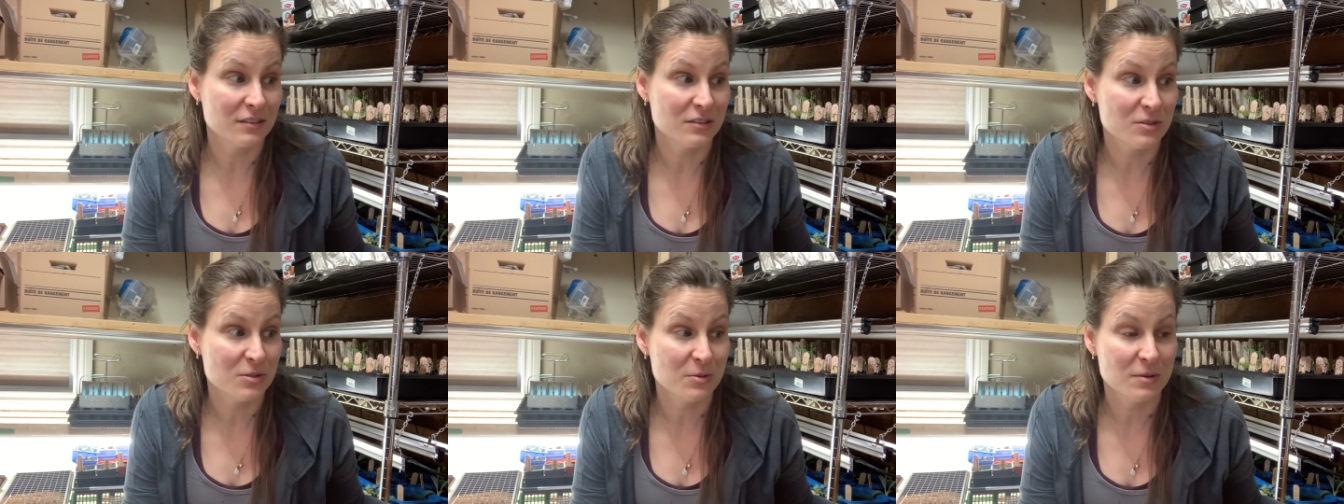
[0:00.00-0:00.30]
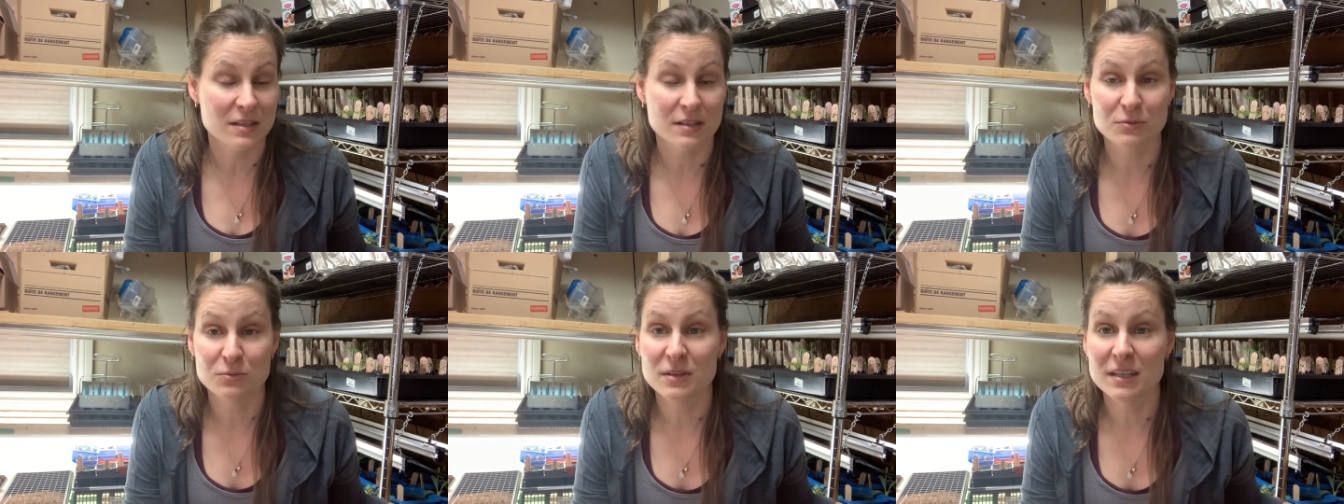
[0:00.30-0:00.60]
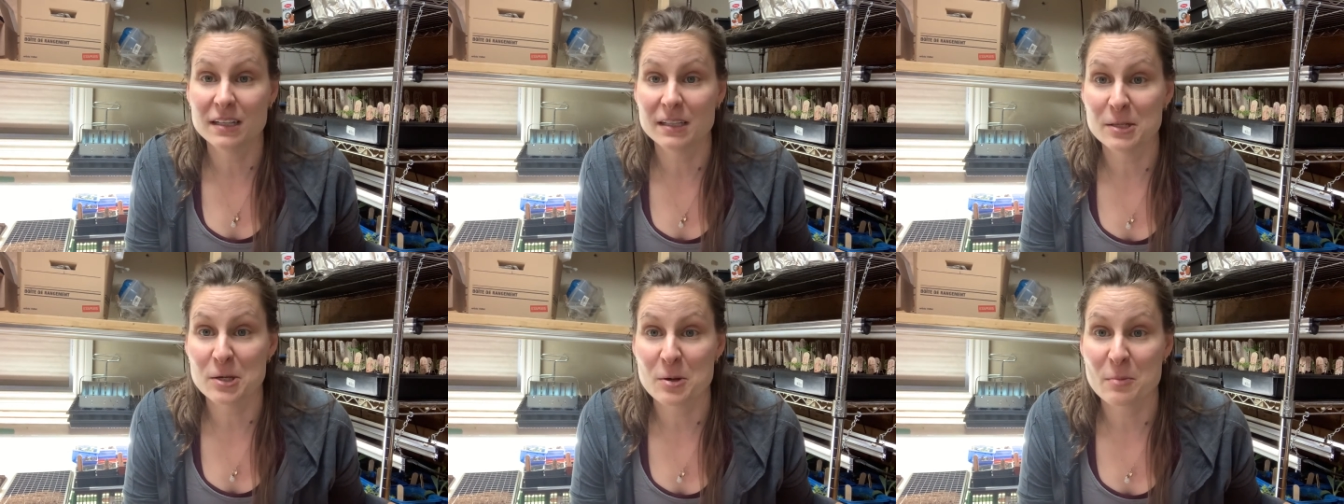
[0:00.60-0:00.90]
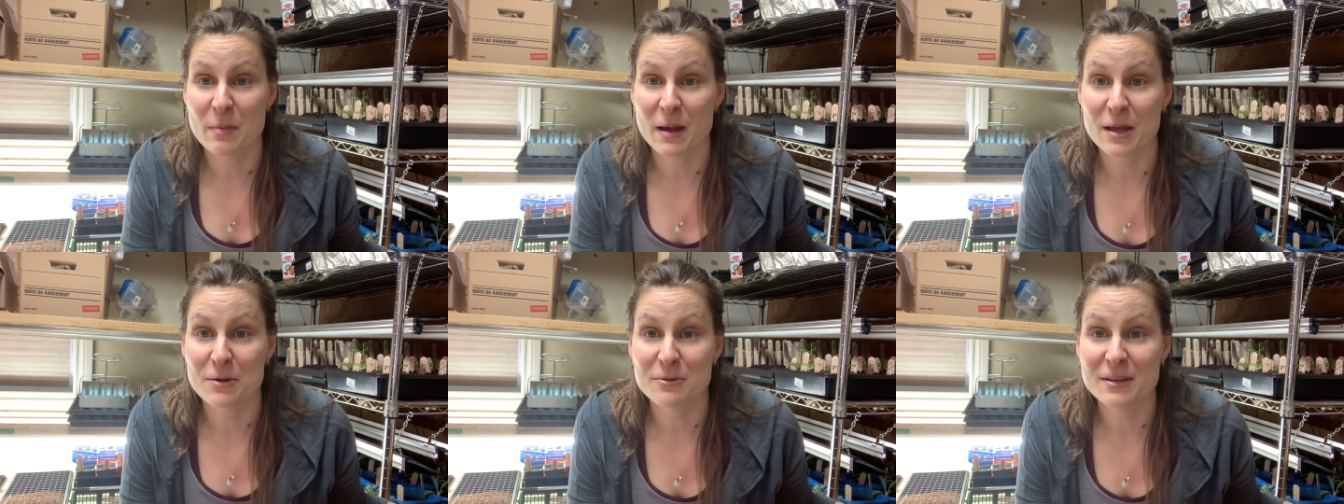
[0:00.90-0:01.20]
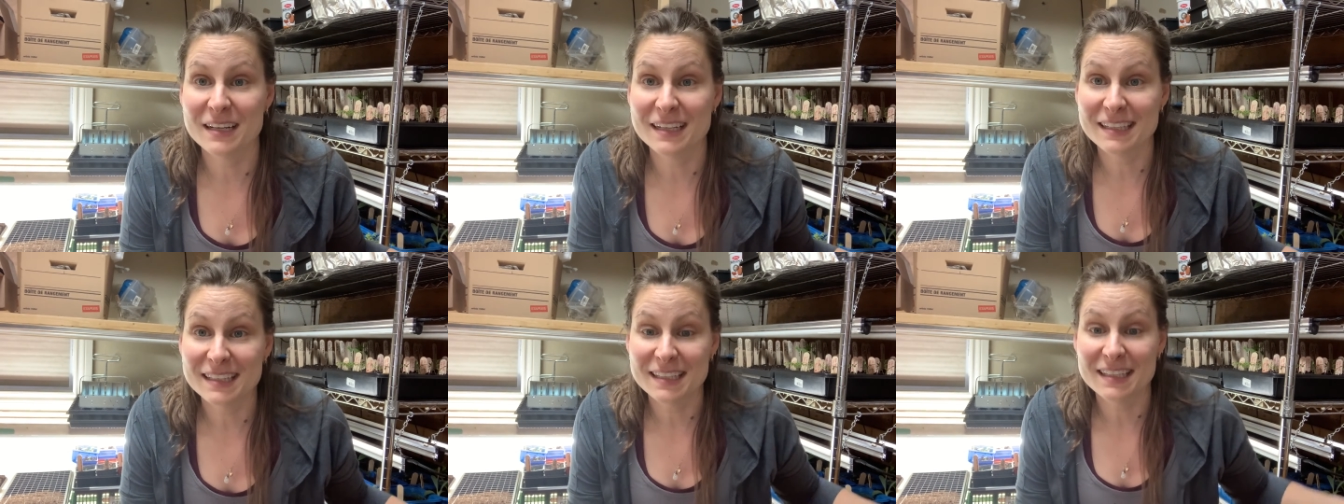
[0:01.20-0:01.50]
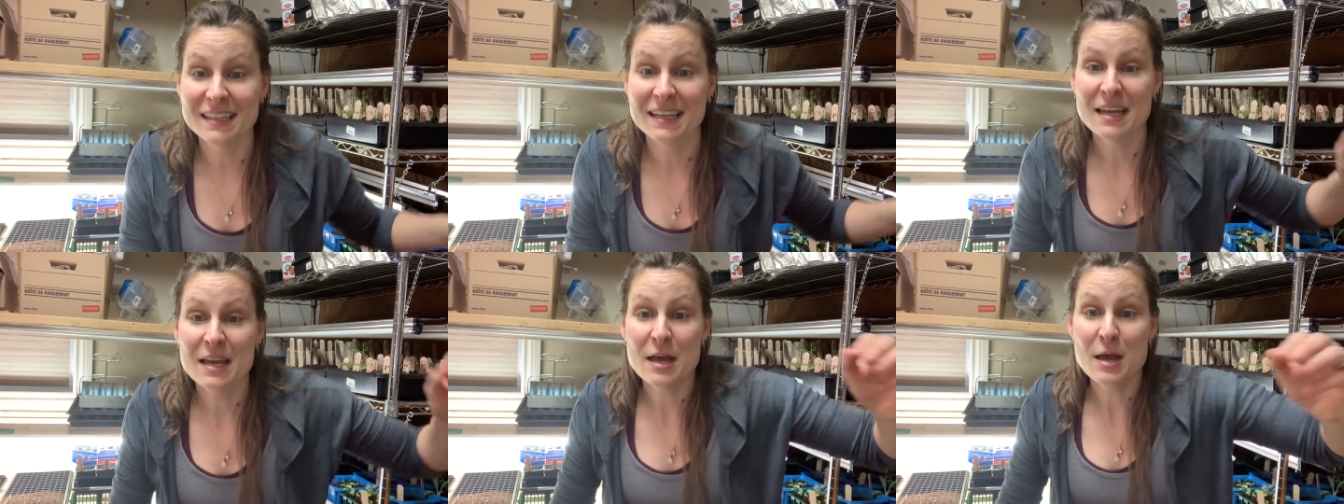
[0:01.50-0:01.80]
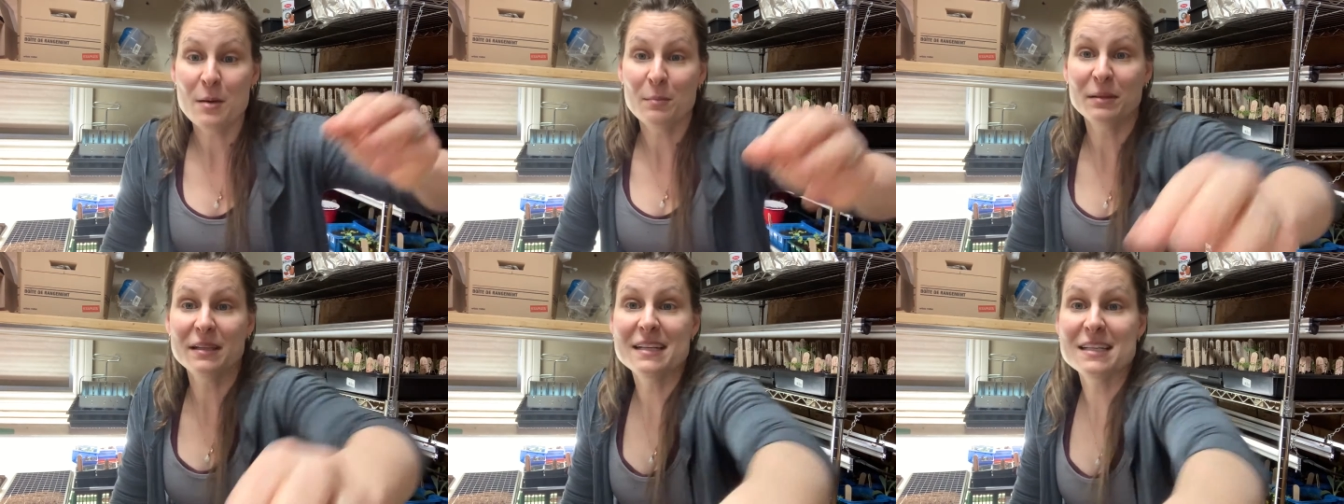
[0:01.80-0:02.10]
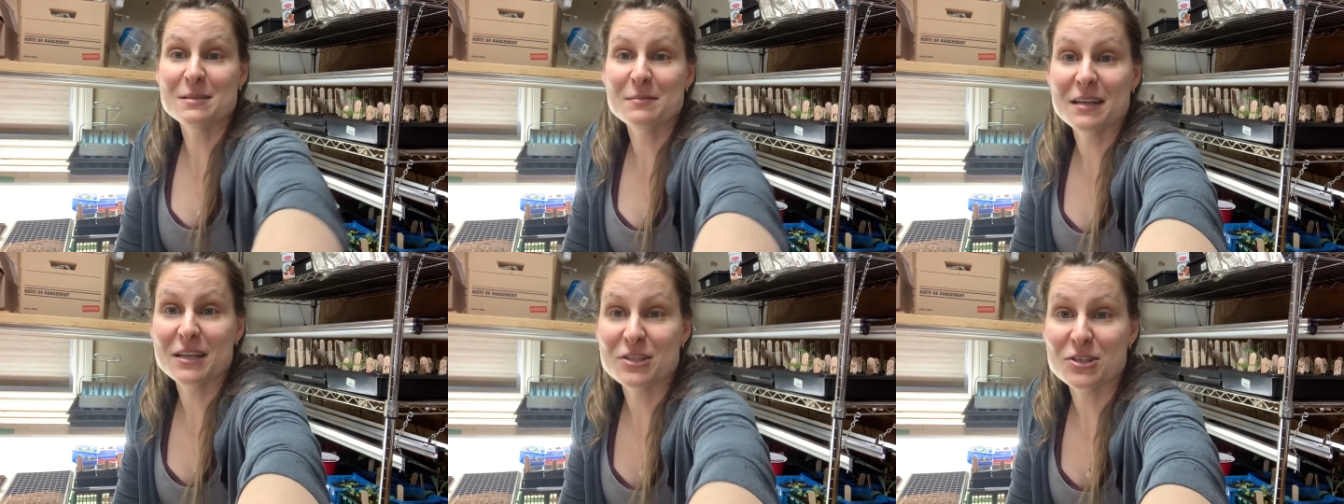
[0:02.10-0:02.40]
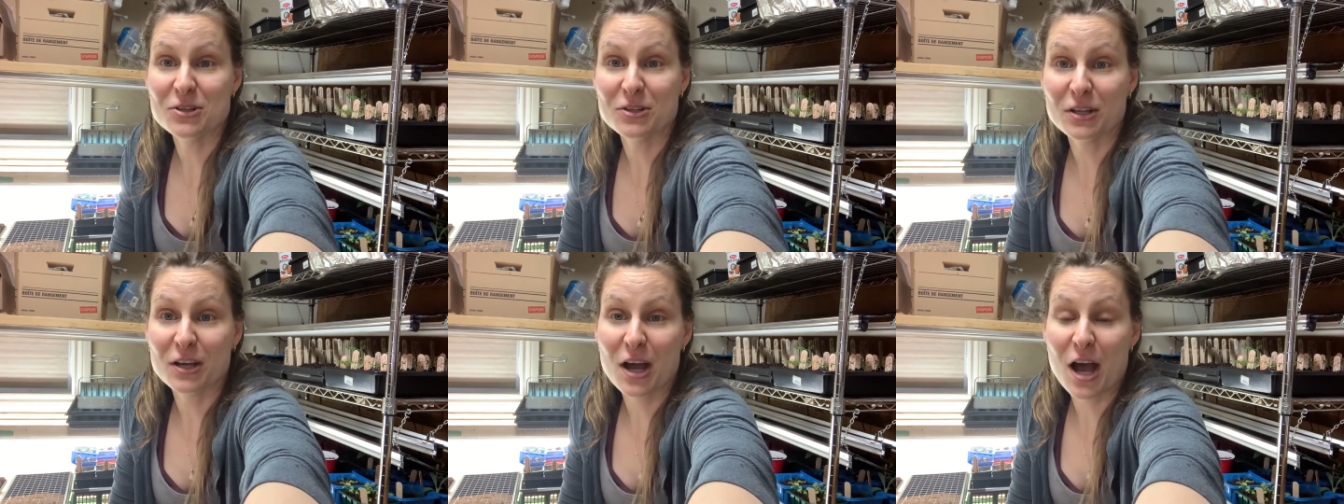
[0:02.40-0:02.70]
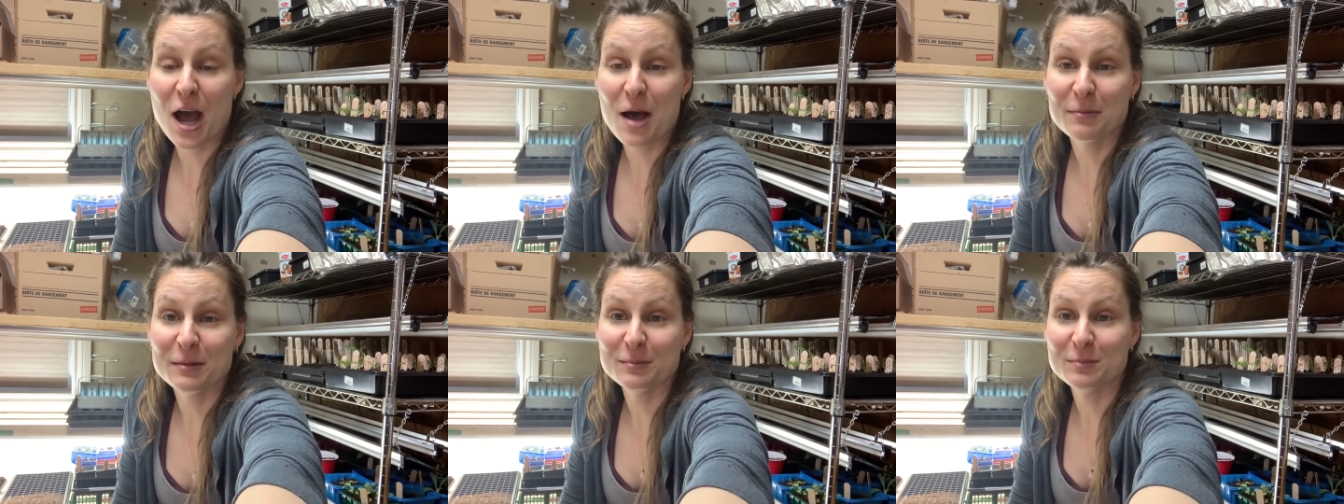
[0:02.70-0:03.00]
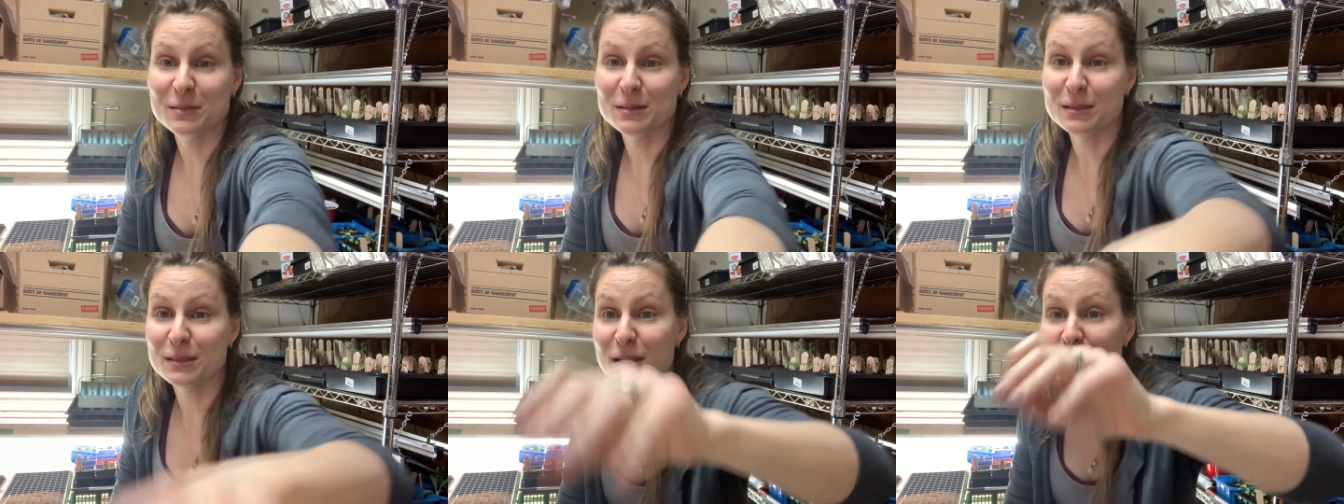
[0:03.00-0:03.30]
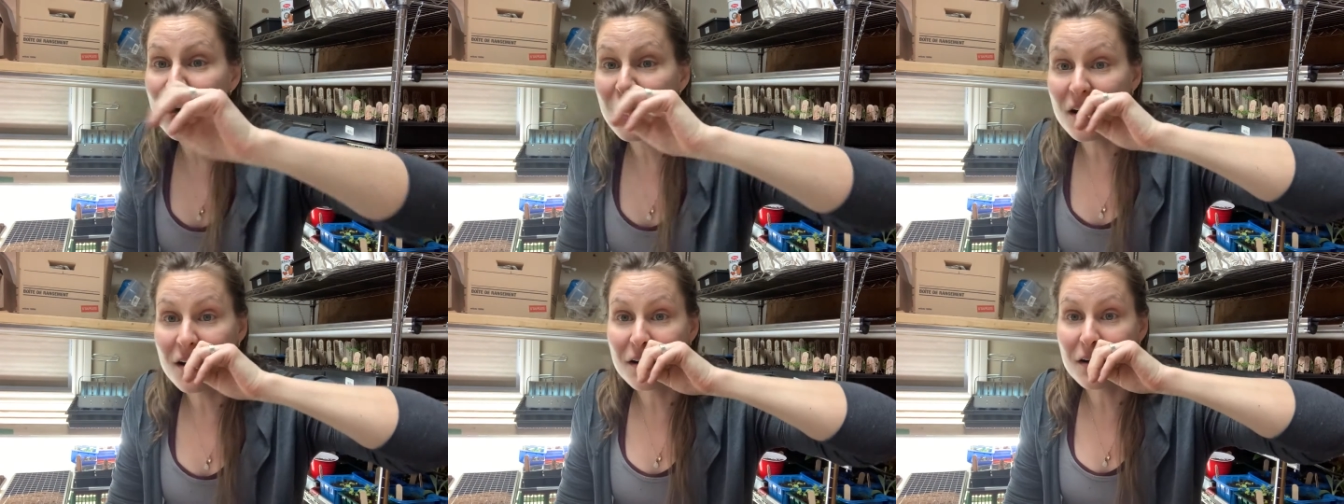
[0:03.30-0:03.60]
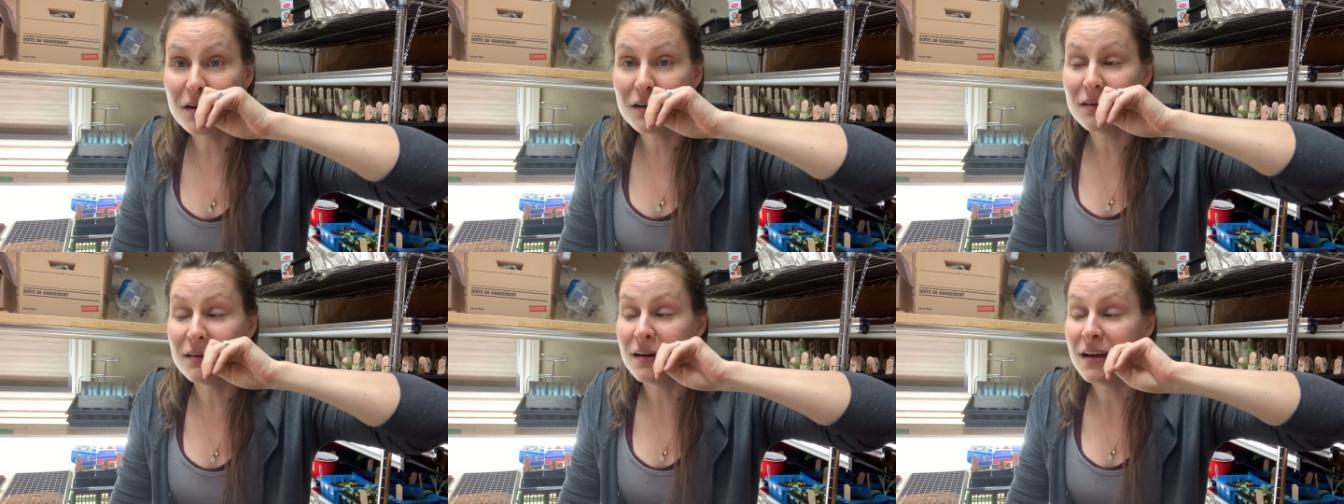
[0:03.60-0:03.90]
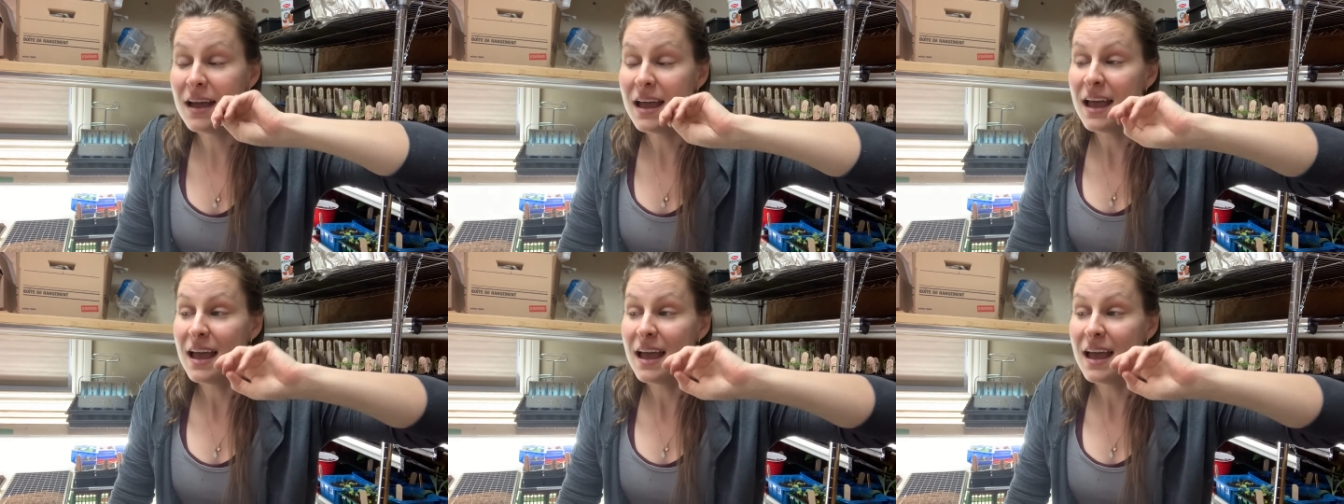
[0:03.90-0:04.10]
do it weekly or bi-weekly, please make sure to comment below